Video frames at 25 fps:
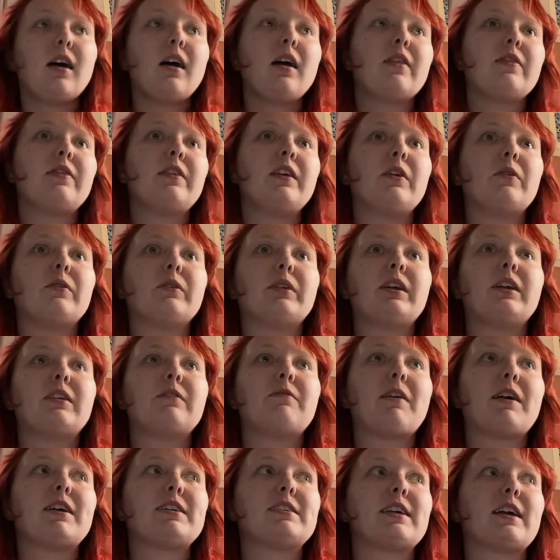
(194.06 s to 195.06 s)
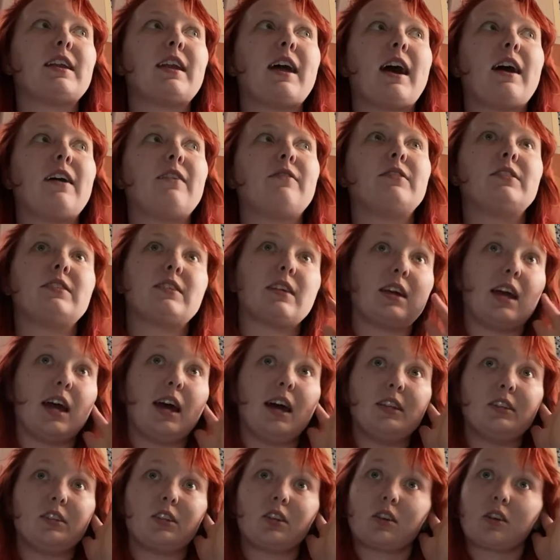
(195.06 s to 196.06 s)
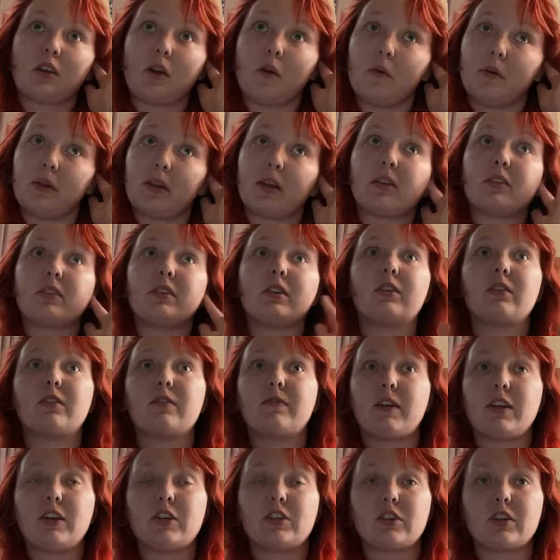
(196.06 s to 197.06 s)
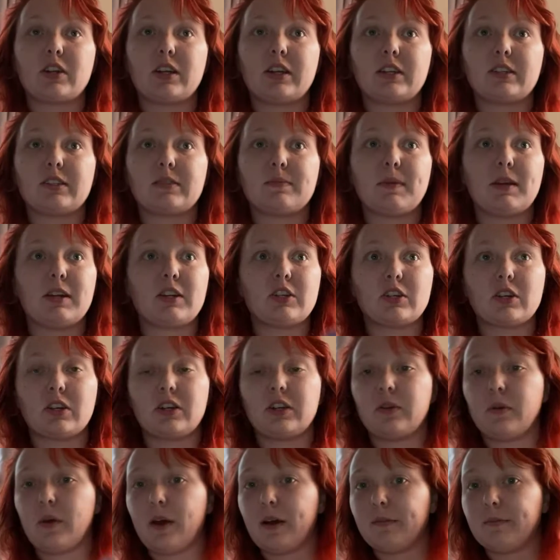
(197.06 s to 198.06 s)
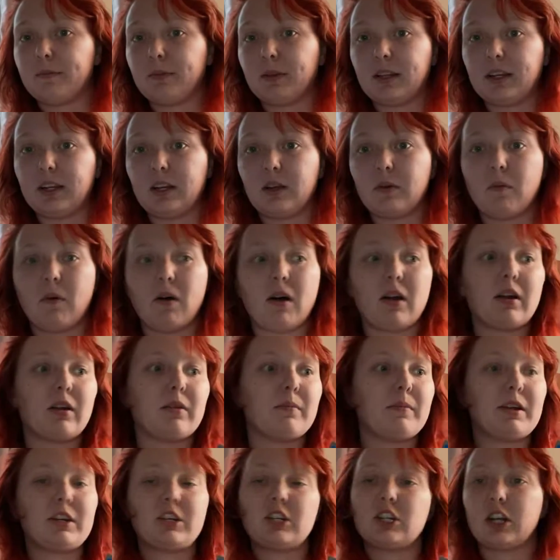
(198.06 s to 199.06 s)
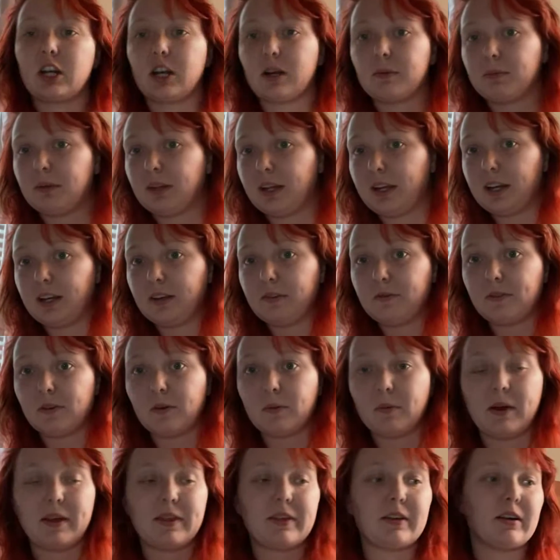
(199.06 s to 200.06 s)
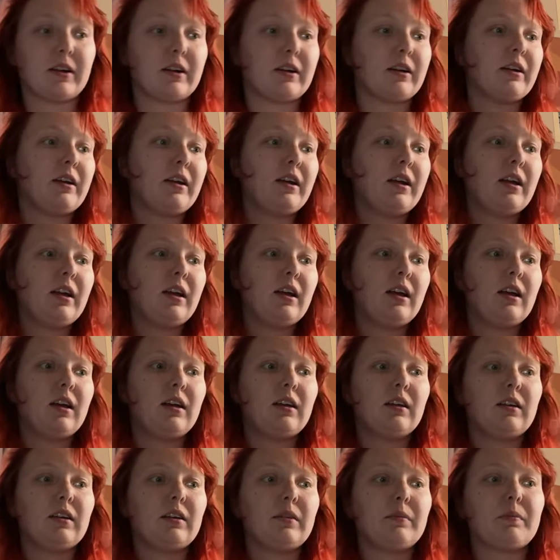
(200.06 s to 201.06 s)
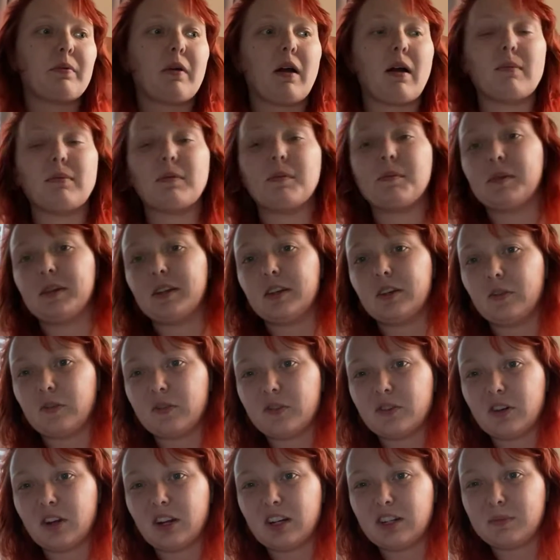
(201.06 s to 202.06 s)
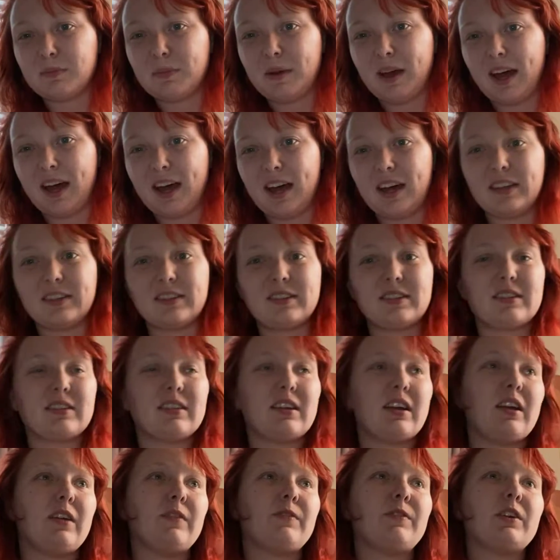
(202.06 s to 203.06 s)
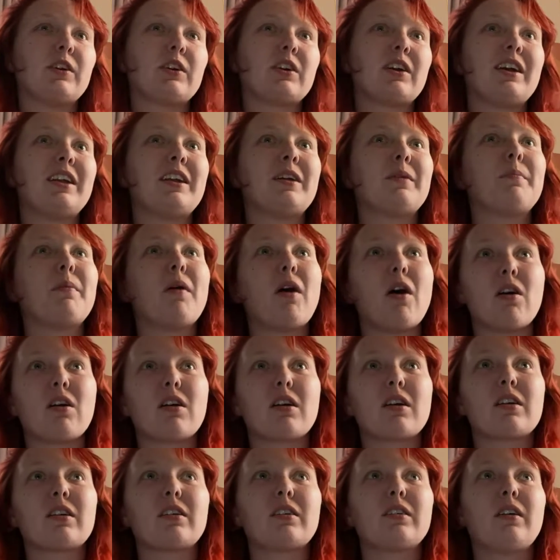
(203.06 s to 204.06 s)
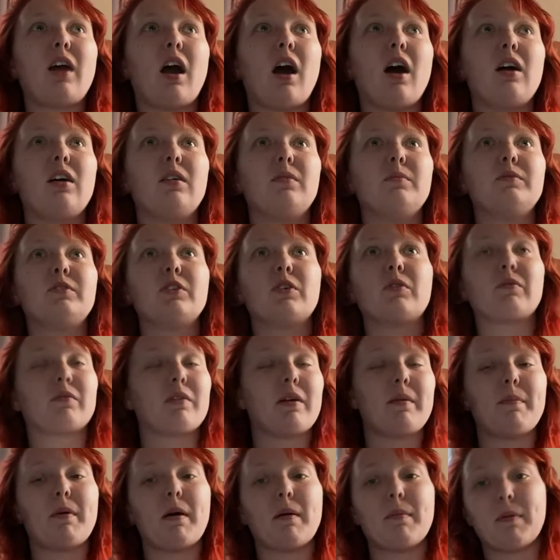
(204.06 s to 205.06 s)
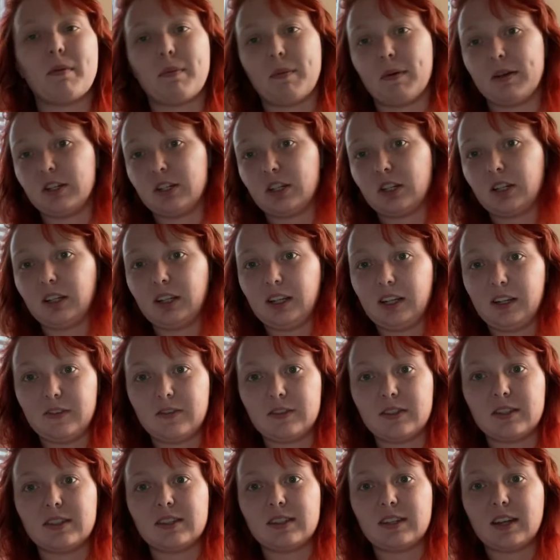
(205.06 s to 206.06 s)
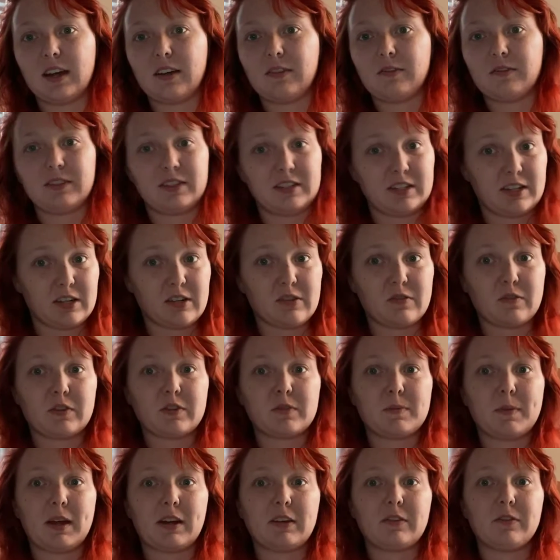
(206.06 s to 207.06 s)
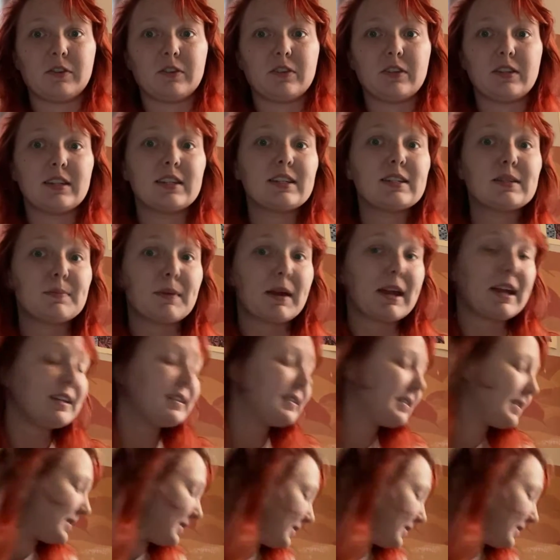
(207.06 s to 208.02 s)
The only advice I'd have is that as you're going on your adventurings, make sure you have plenty of water, make sure you're planning for weather. Probably don't trespass. If you're in a park, don't rip up a bunch of leaves and stuff. It's disrespectful to the space.